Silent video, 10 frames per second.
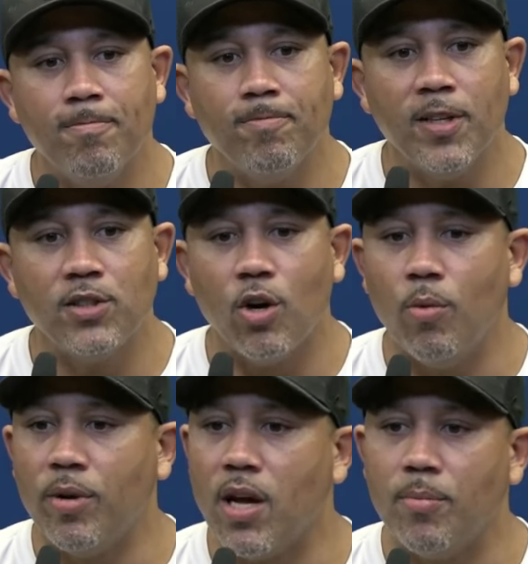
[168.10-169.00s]
it's an
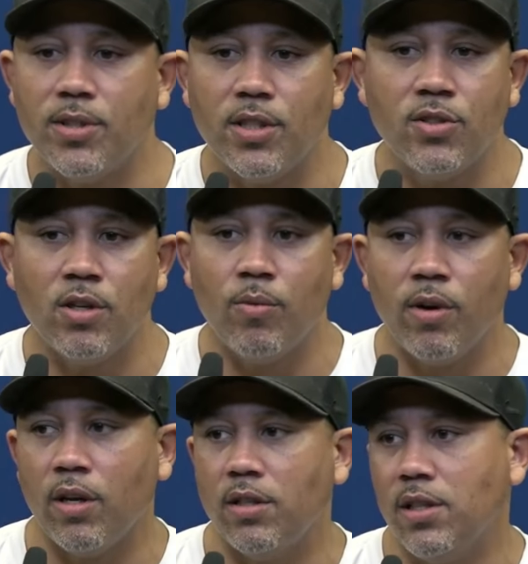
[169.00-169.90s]
open competition, and we're
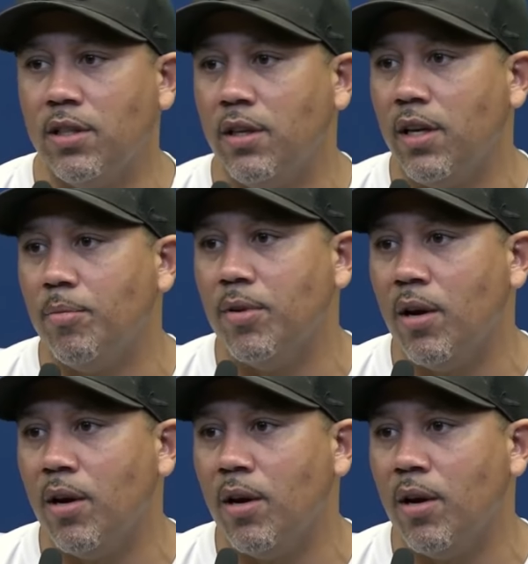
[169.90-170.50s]
going to continue to keep it